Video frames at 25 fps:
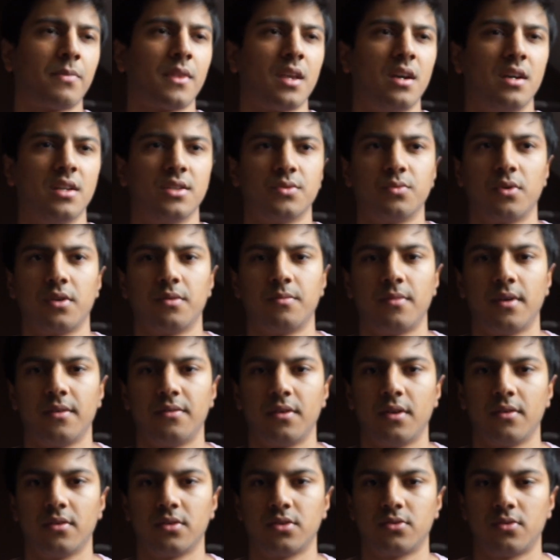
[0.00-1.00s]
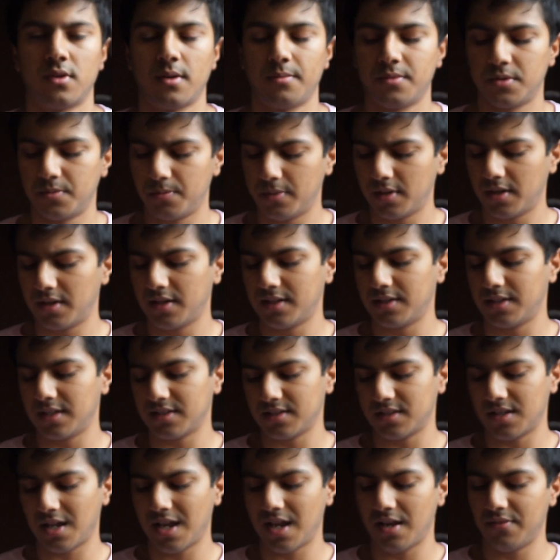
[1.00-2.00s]
It's one of my favorite straps, but it
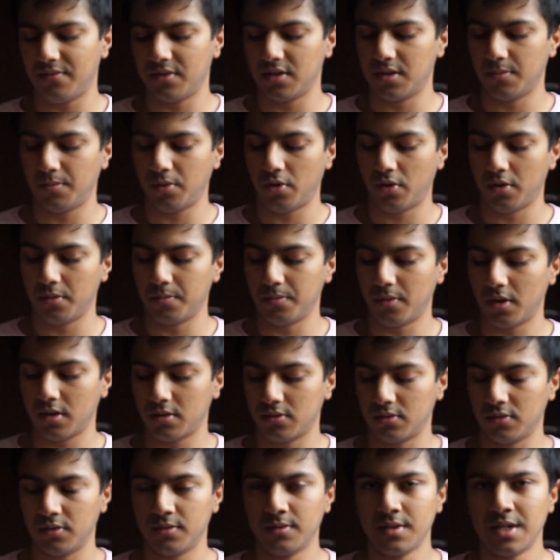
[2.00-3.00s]
doesn't have a Deployant buckle.